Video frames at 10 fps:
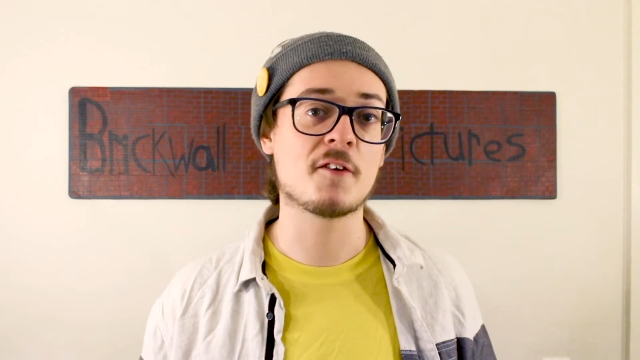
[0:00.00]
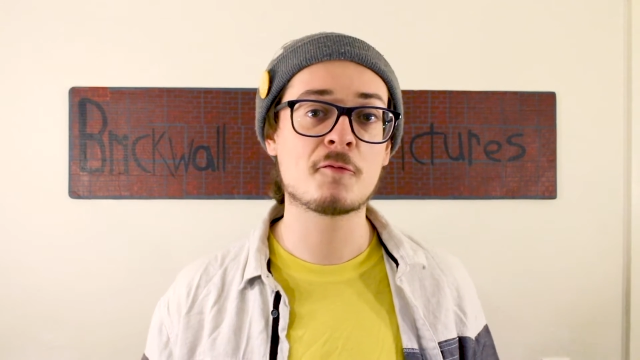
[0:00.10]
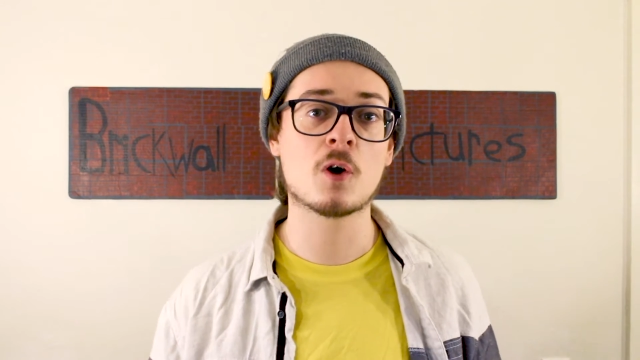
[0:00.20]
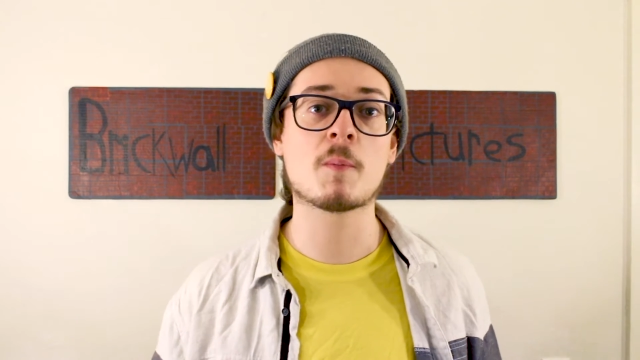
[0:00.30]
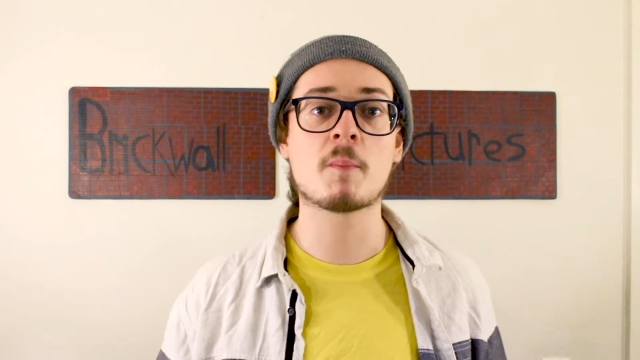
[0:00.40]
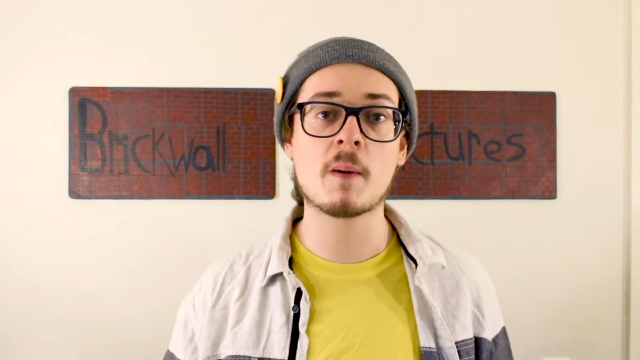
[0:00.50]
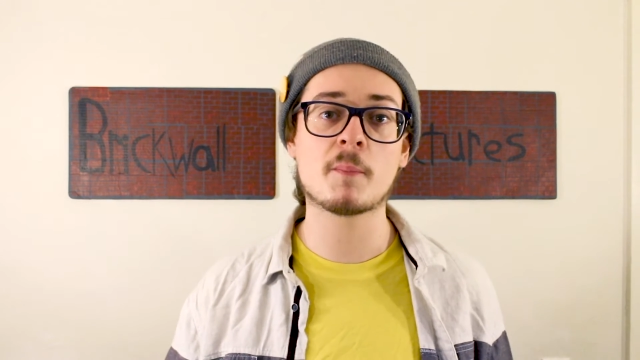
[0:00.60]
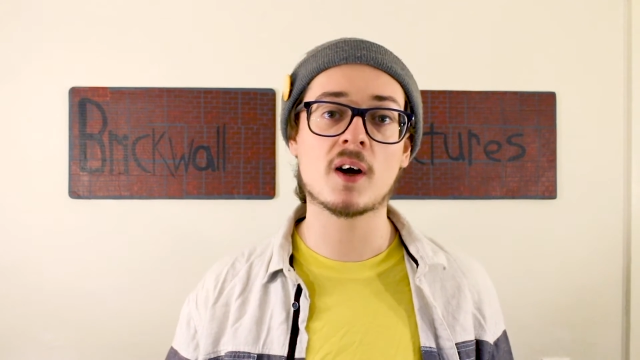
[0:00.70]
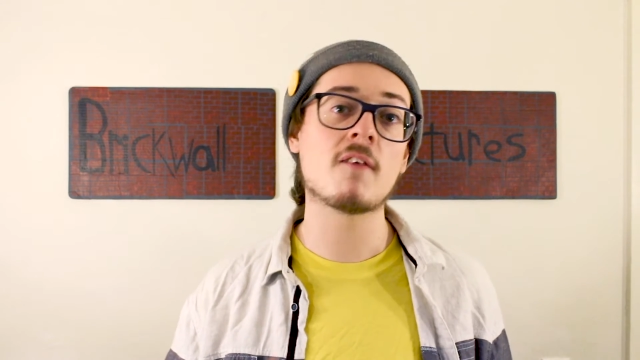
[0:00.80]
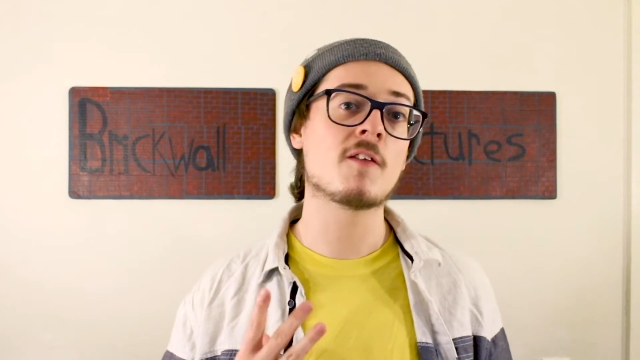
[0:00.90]
a former
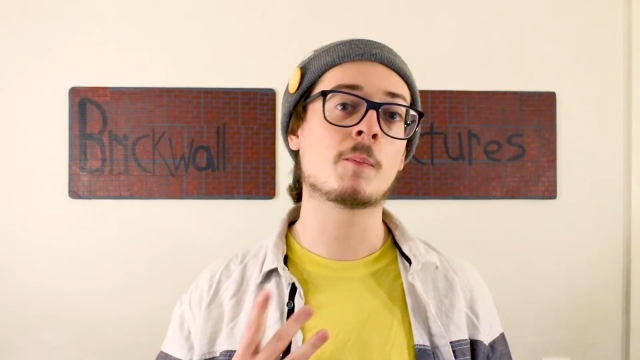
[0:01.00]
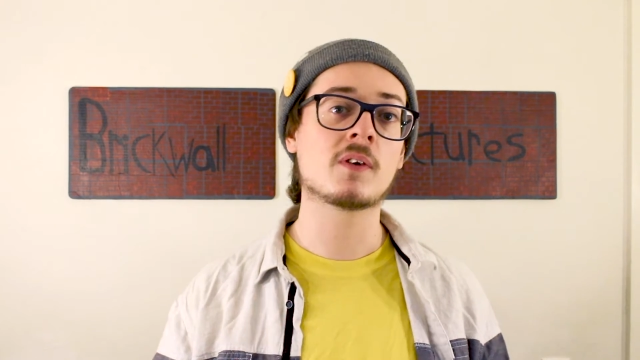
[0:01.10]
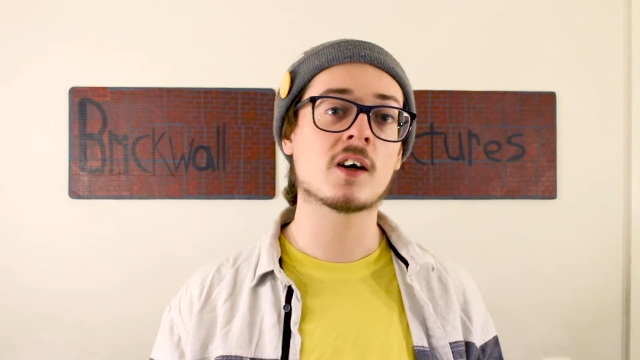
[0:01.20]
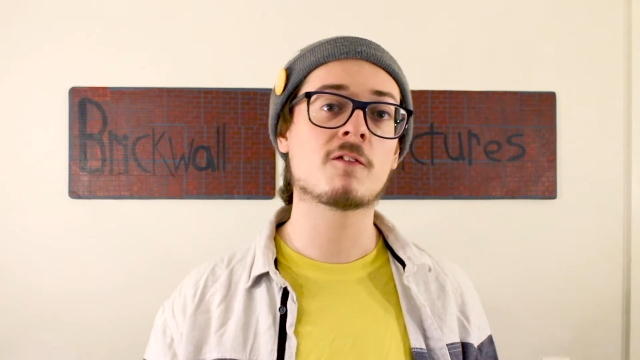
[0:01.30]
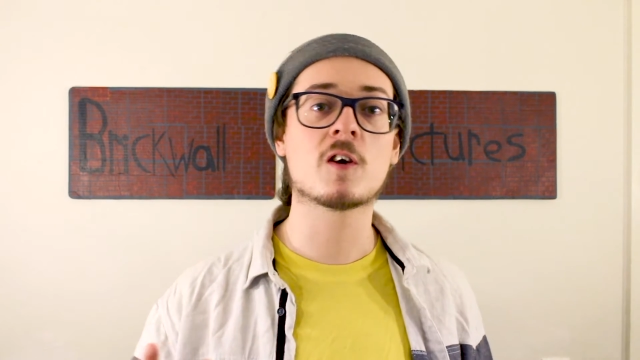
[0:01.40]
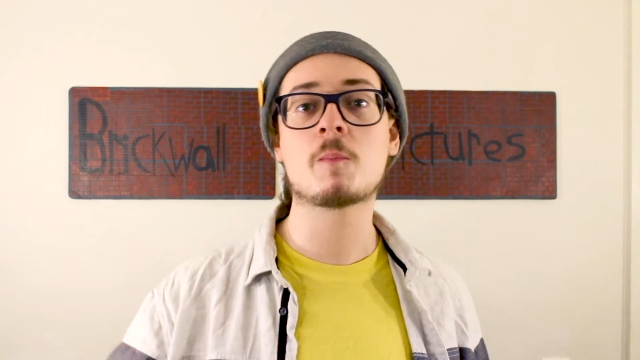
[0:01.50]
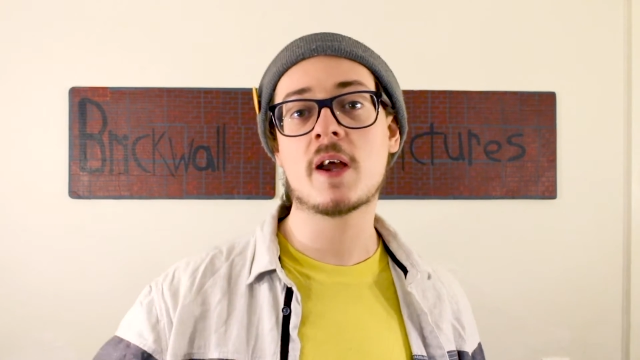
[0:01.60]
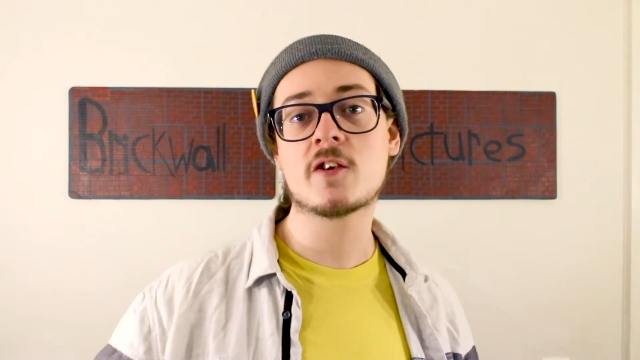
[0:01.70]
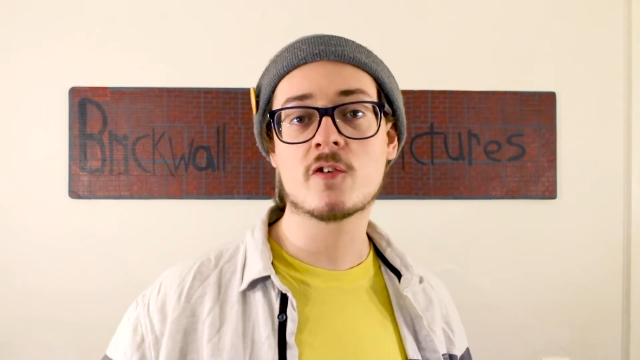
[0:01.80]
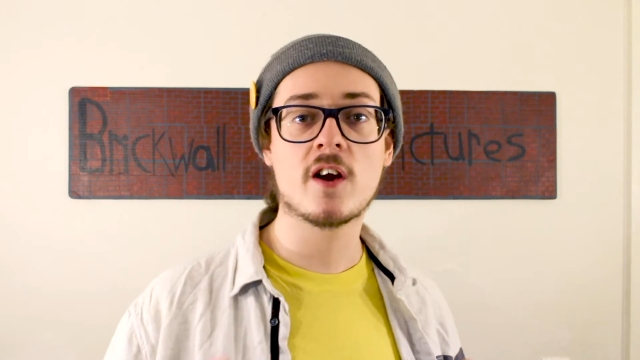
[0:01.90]
member of the Plugford
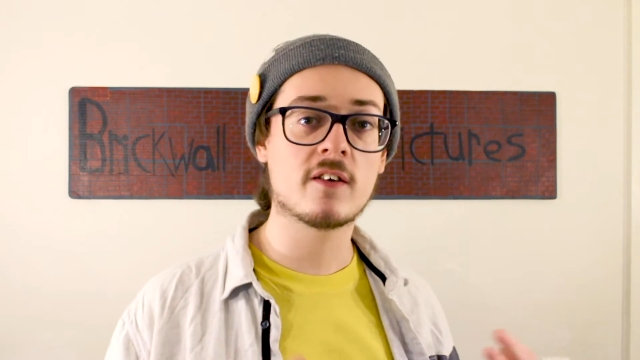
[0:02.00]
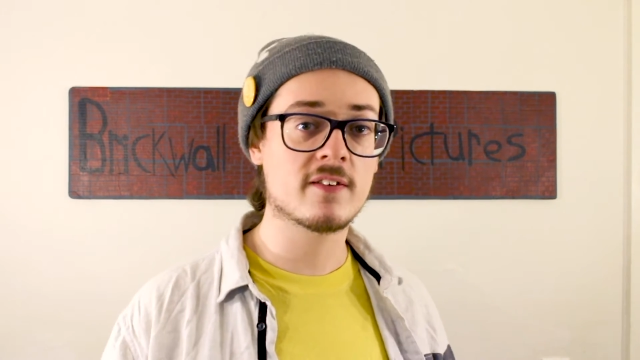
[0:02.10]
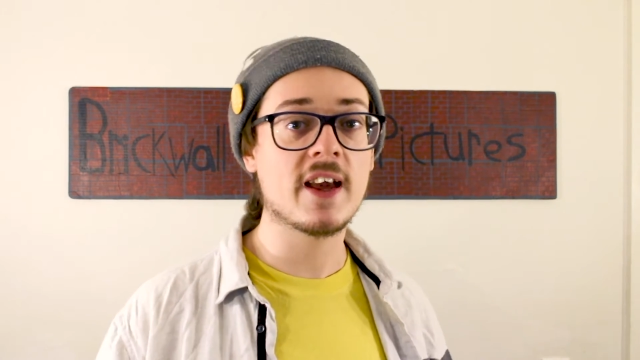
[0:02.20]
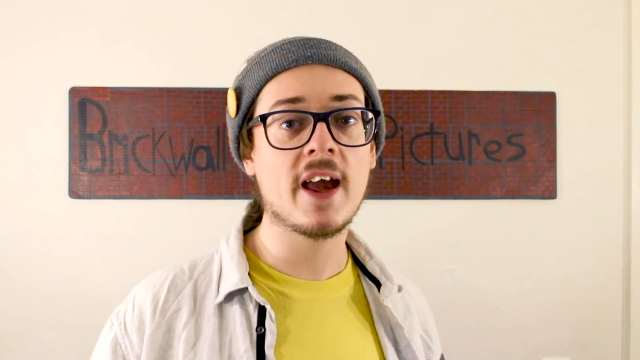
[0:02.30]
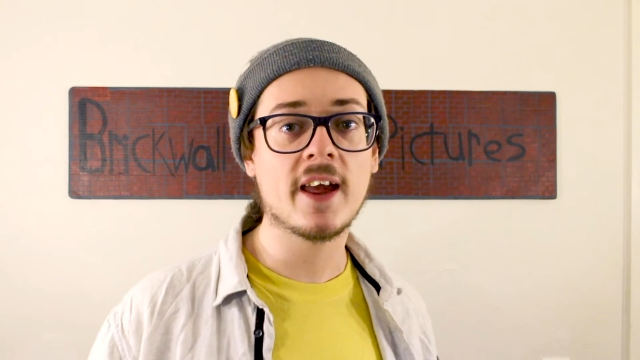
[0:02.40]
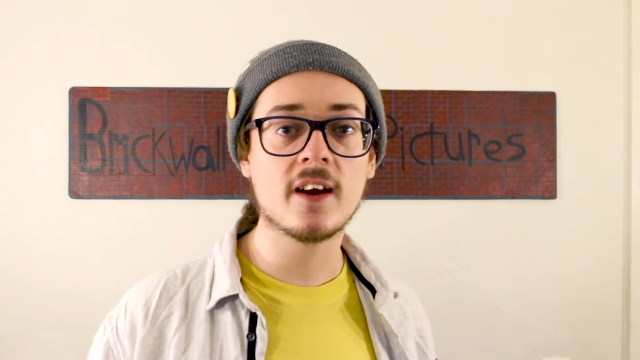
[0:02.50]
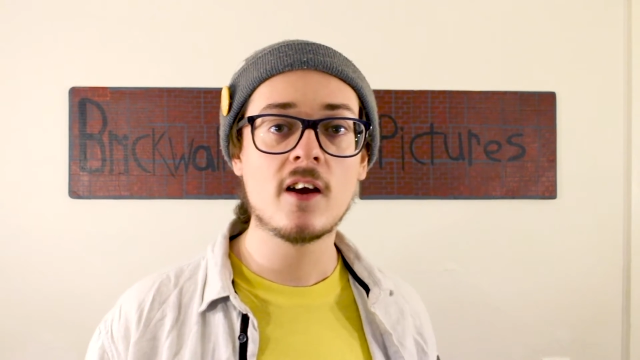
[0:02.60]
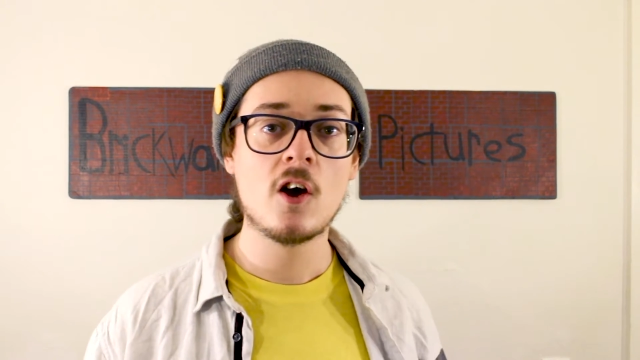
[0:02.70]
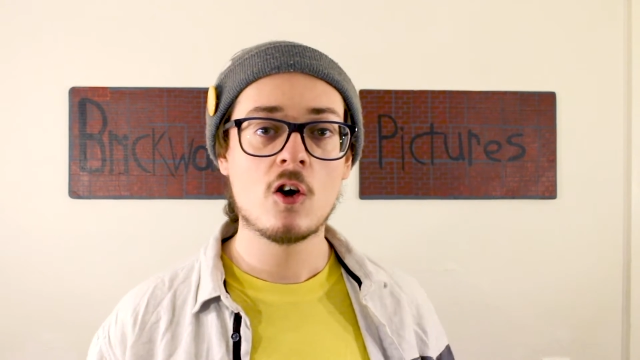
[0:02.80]
Patriarchs gang